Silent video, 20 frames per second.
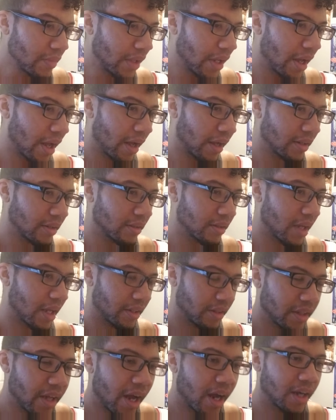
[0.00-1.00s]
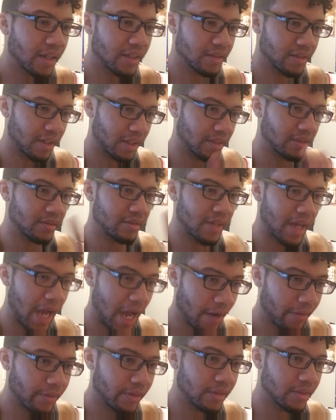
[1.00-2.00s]
and and yeah like
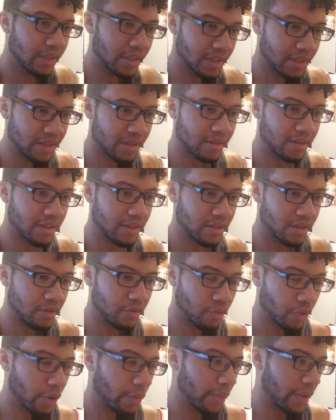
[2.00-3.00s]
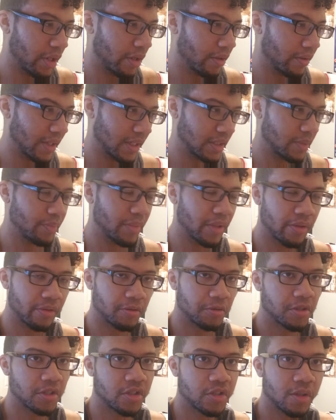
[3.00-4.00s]
having this this group here that's been
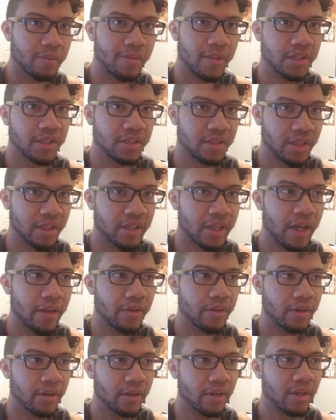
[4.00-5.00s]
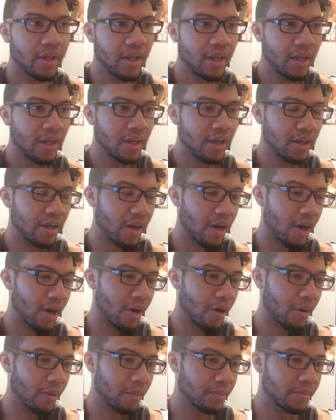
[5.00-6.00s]
through so much together
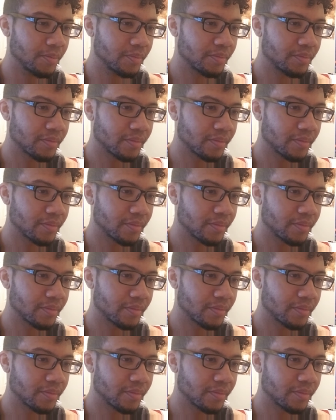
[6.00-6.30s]
um